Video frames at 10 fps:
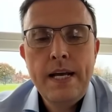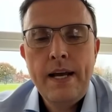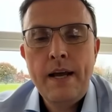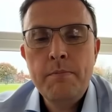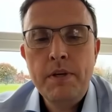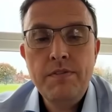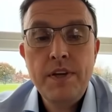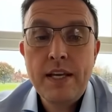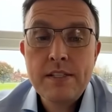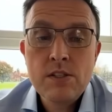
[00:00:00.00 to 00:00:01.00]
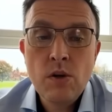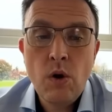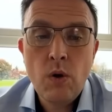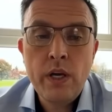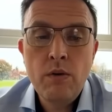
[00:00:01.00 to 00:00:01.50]
If he gets a
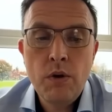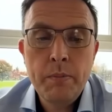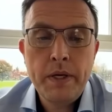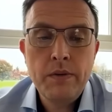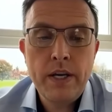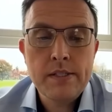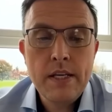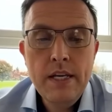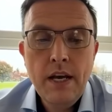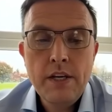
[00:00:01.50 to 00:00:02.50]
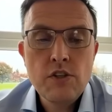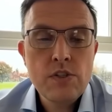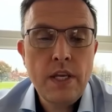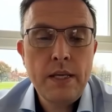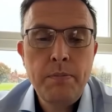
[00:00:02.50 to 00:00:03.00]
solo, he'll run a big race. I
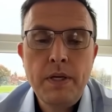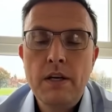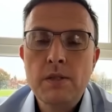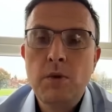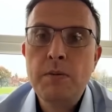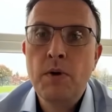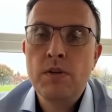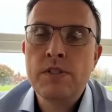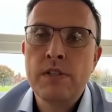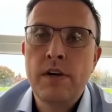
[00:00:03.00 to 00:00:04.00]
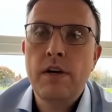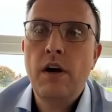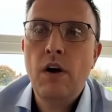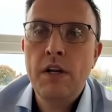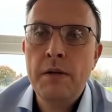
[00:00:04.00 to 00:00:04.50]
just think because Willie Mullins are
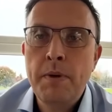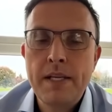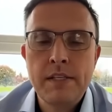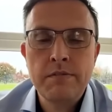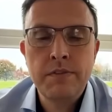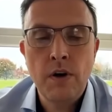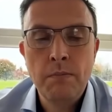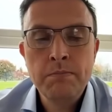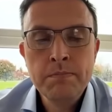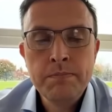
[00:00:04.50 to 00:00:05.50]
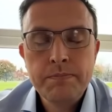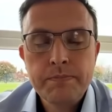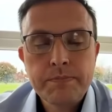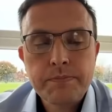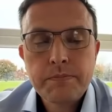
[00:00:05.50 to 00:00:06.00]
all in amazing form,
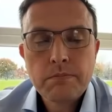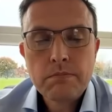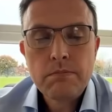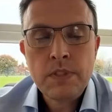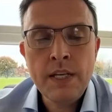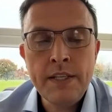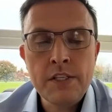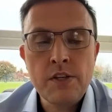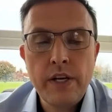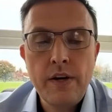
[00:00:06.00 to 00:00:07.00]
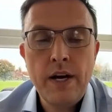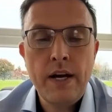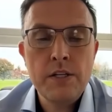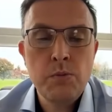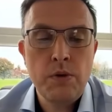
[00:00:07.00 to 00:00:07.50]
I think Sir
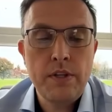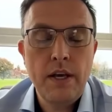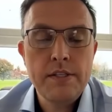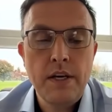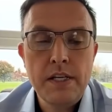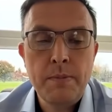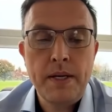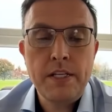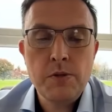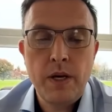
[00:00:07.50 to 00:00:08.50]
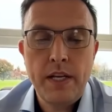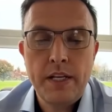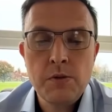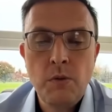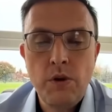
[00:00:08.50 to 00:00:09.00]
Gerhard is worth a tiny bet each way
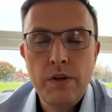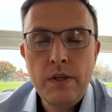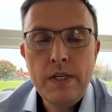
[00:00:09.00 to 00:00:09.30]
at 8-1.